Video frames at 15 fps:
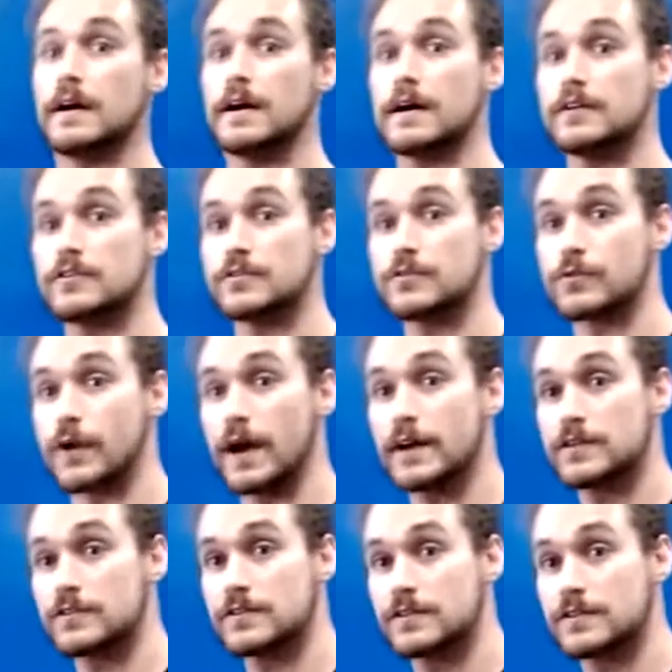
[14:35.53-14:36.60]

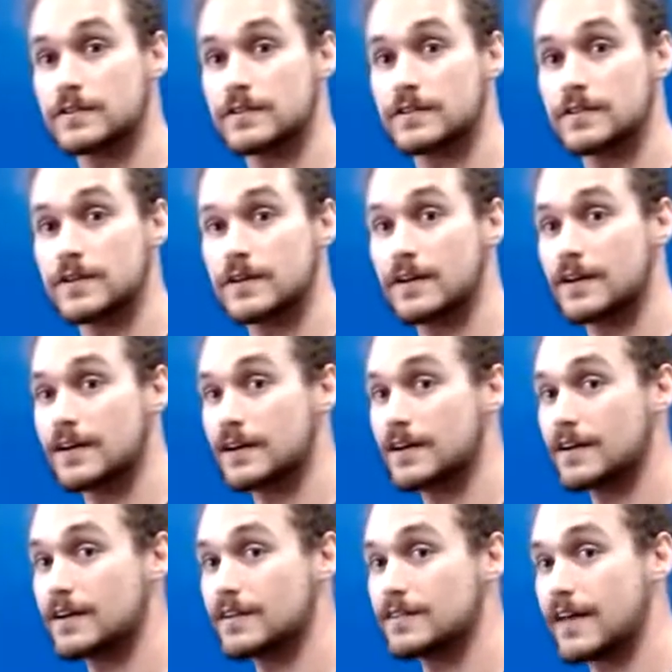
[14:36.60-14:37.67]
stretch,
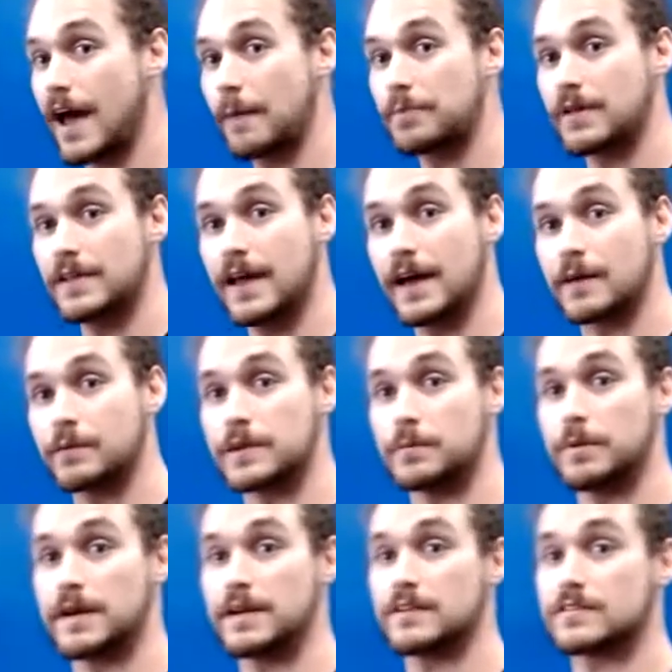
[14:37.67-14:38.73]
tap the leg with the
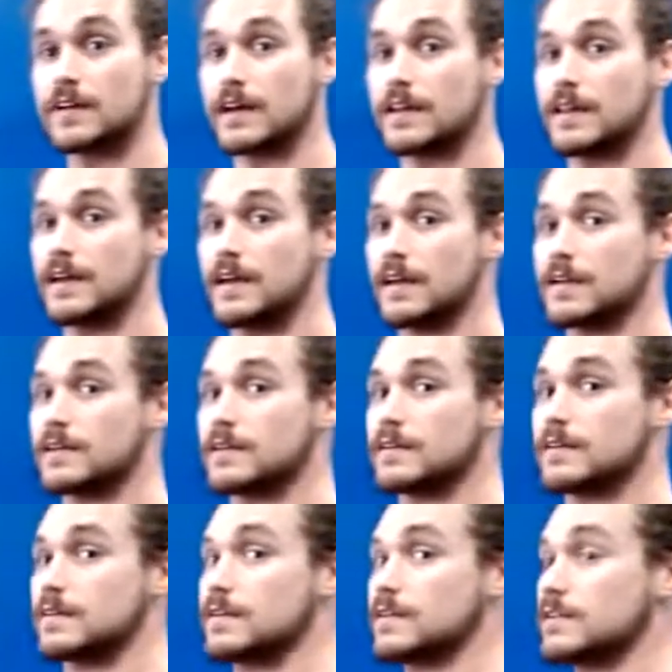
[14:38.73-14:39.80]
pinky side of the hand.
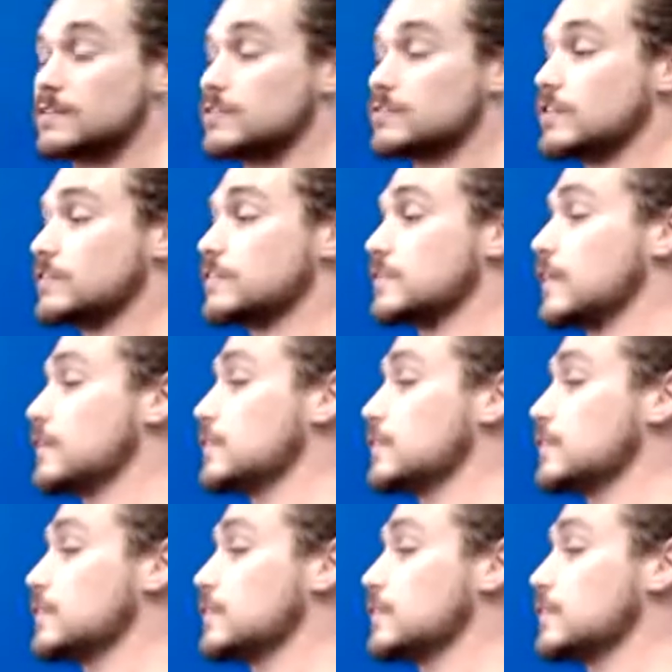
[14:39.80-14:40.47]
Stretch the other